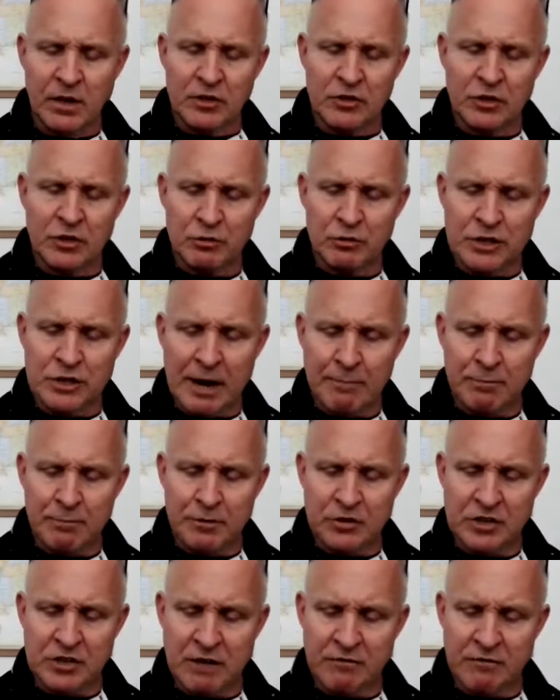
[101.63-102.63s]
So
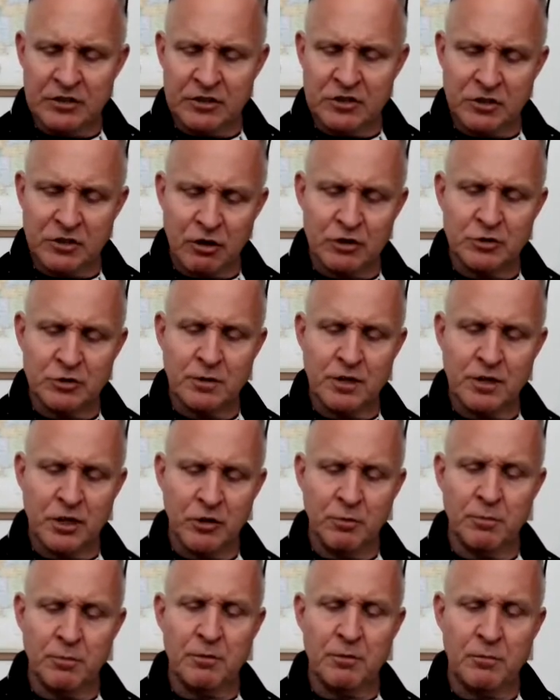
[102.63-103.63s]
chapter seven starts with the
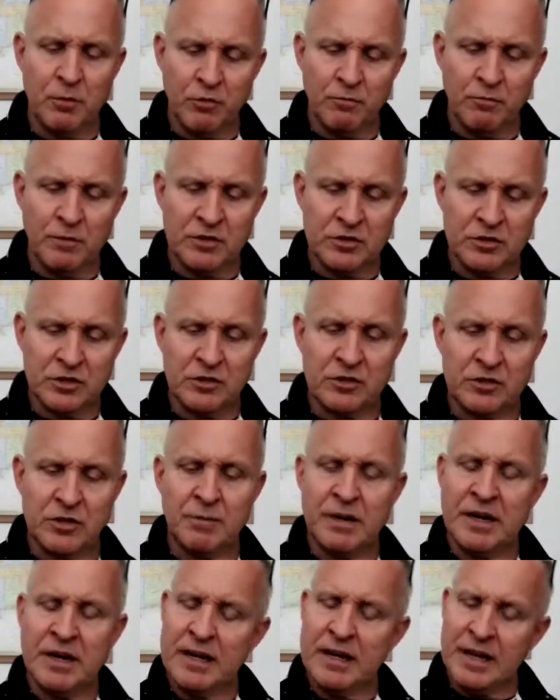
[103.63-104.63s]
human movement
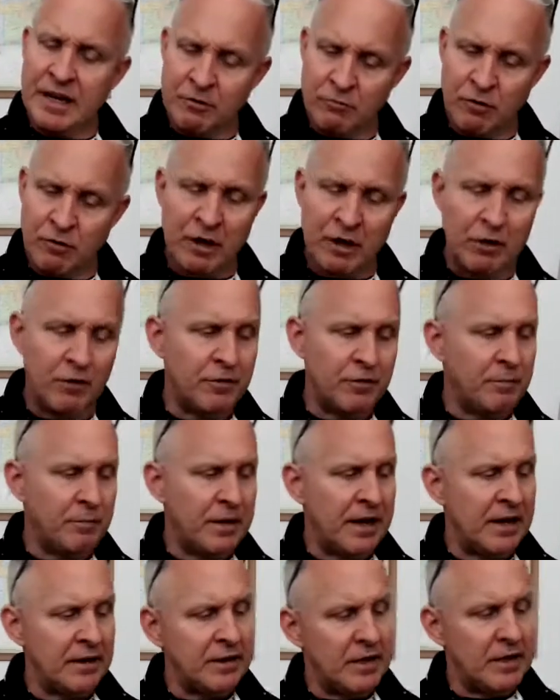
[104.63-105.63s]
system. And again, right off the
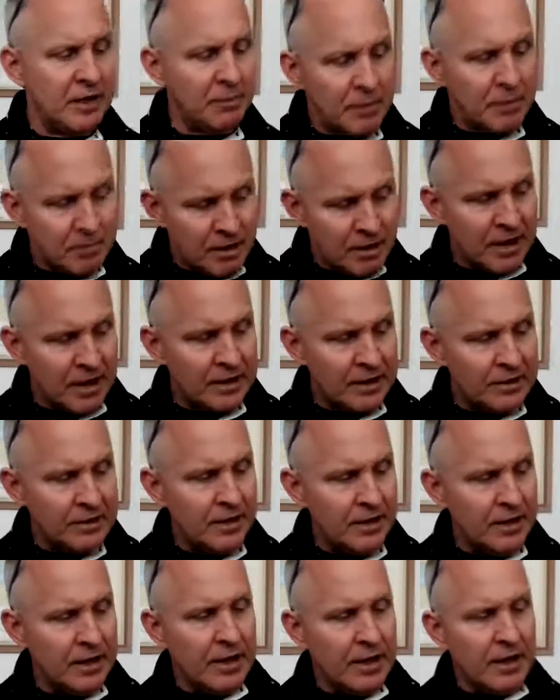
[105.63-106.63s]
bat, keep in
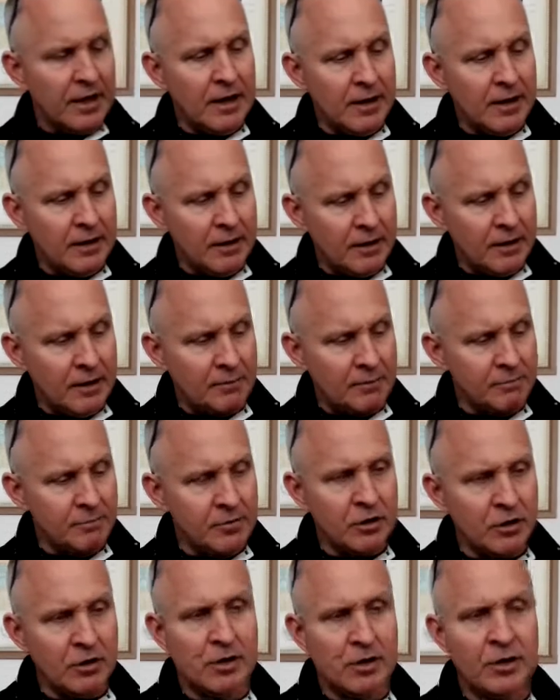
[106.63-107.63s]
mind,
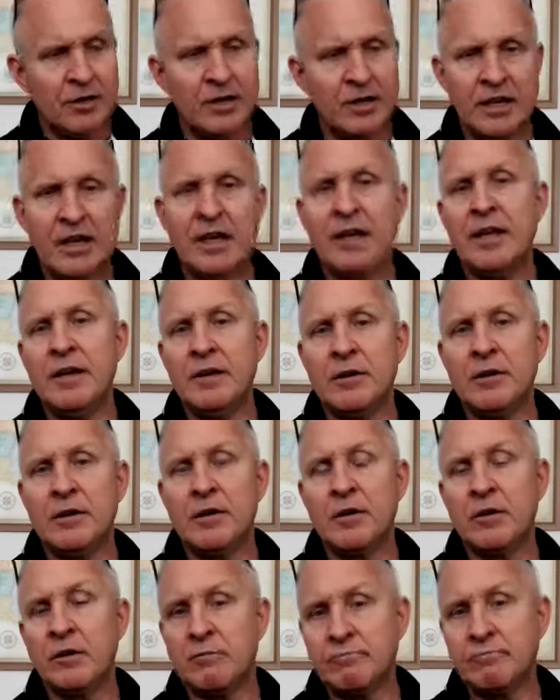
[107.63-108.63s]
um, you're gonna need
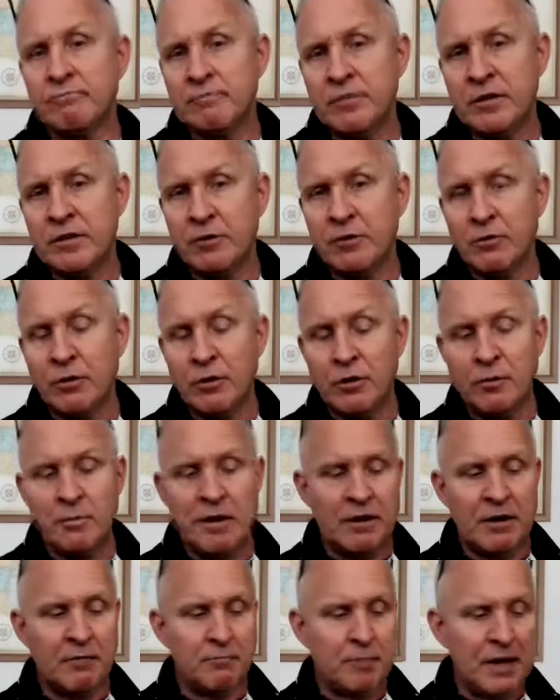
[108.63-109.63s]
a you know good
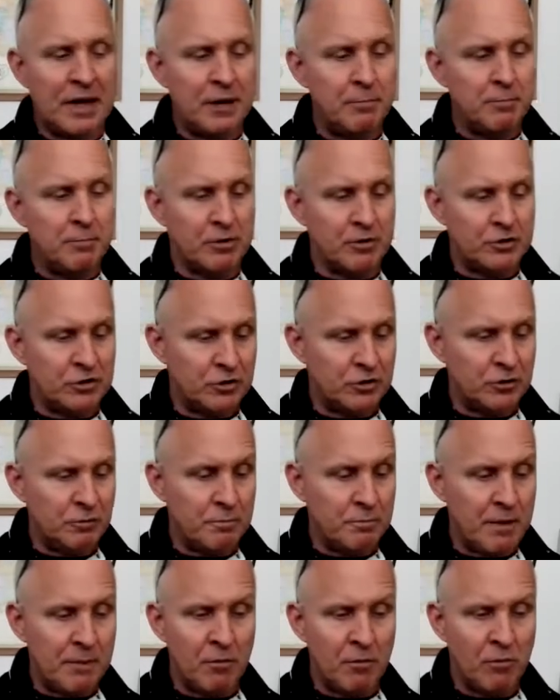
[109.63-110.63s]
amount of paper to
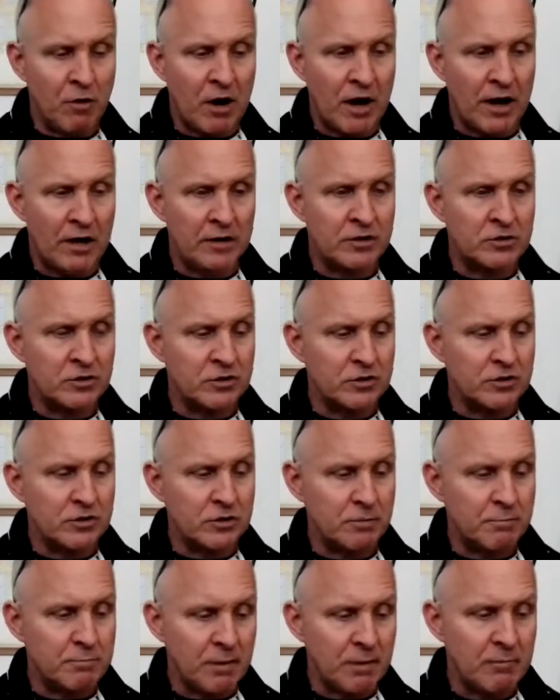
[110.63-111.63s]
memorize
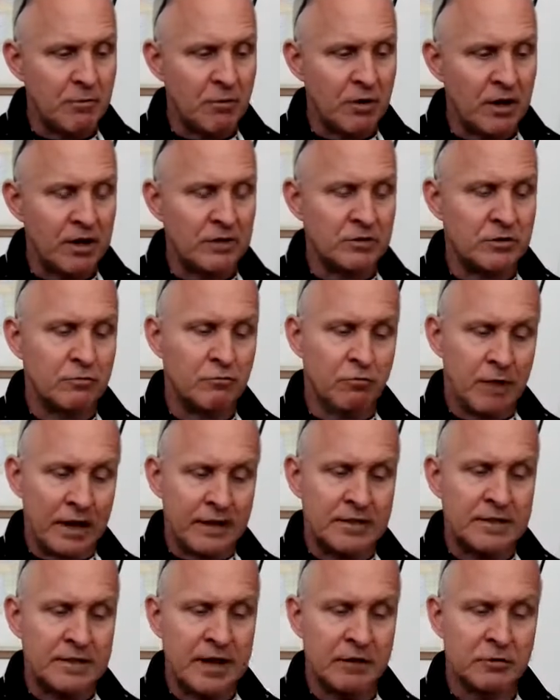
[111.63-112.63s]
to memorize and
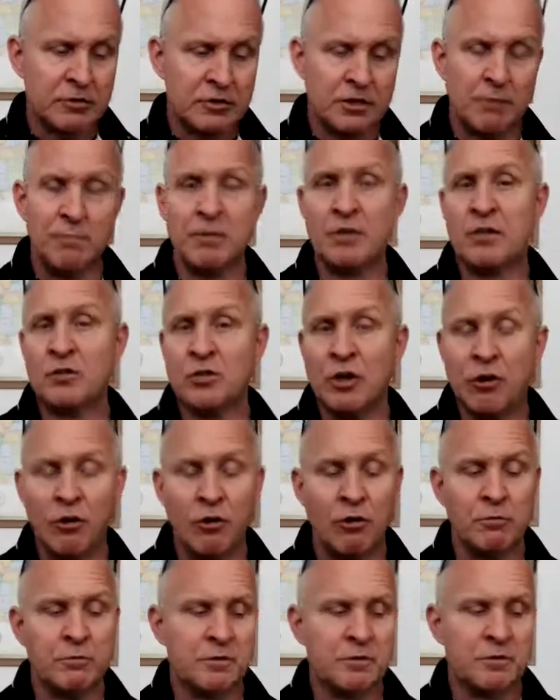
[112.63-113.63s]
write down some of the
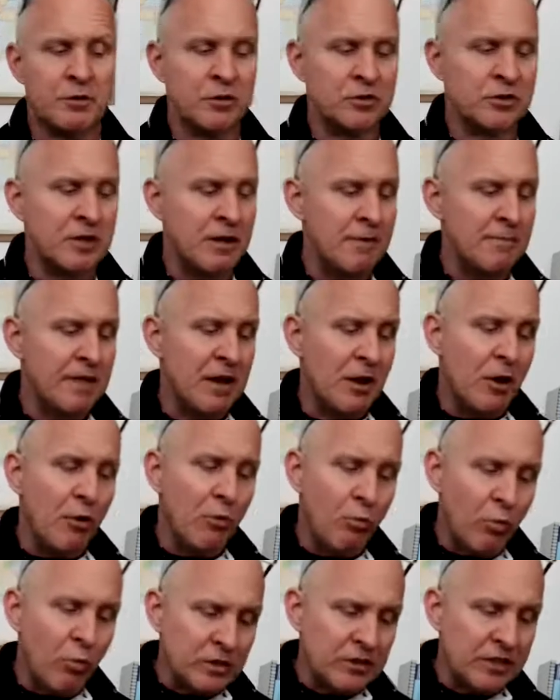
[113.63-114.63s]
terms because
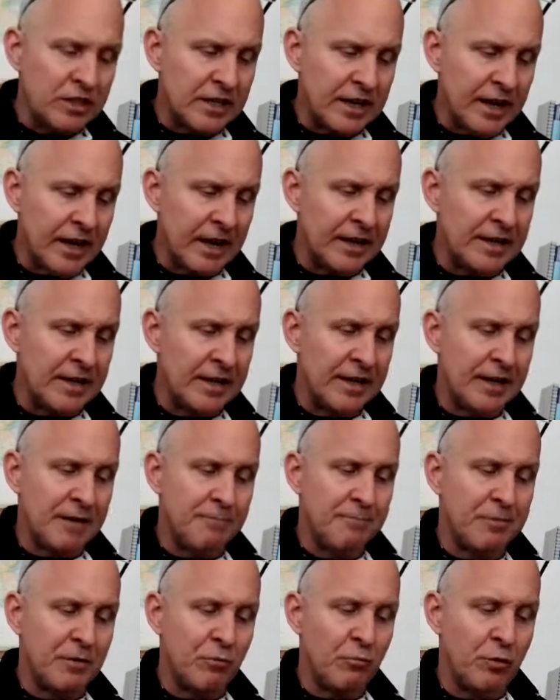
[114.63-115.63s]
once again
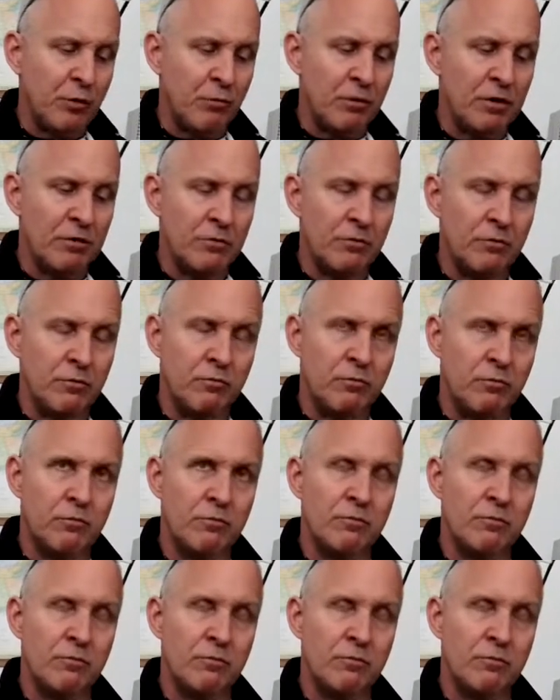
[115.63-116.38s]
when we're